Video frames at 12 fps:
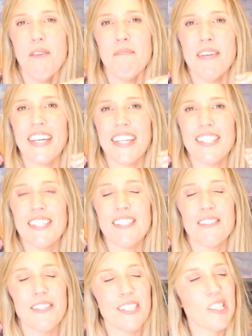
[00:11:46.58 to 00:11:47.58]
Because
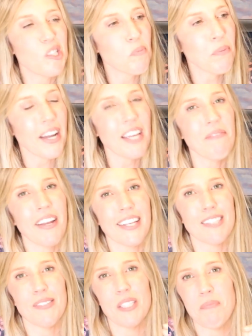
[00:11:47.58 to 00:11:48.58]
despite my
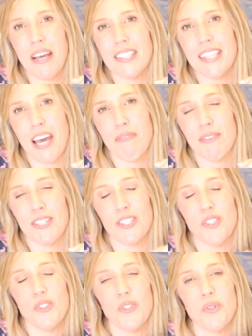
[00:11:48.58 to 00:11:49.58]
husband's best
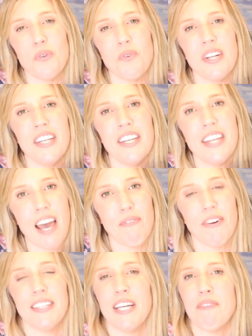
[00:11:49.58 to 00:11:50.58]
efforts to
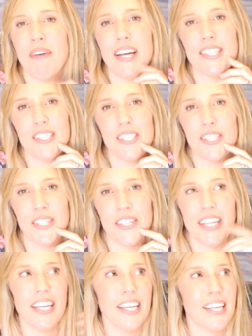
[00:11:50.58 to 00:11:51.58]
never identify as an
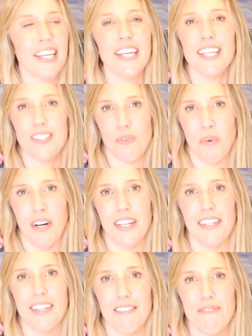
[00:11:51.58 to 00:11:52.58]
attorney, he is
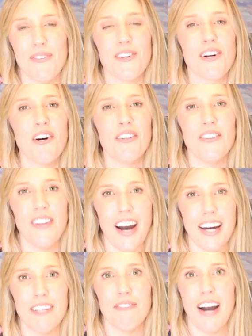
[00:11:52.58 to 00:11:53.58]
one for a
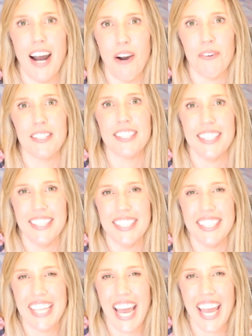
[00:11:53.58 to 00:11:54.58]
lot of hours in the
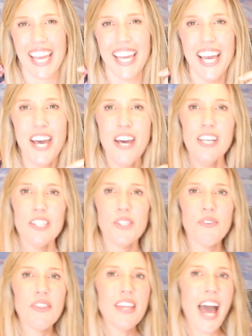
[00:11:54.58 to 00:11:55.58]
day.
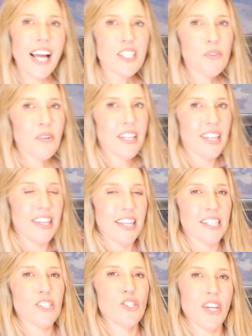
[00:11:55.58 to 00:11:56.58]
So that's what
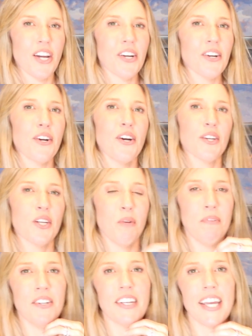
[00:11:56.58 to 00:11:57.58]
this chair
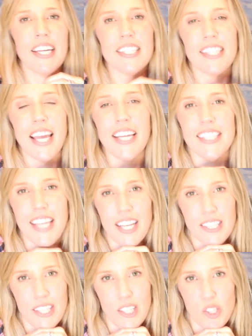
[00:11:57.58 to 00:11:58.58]
communicates and
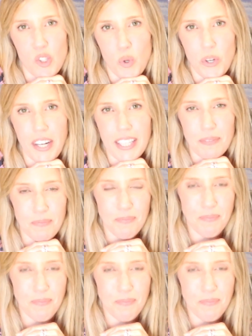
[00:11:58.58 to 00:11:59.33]
tells his story.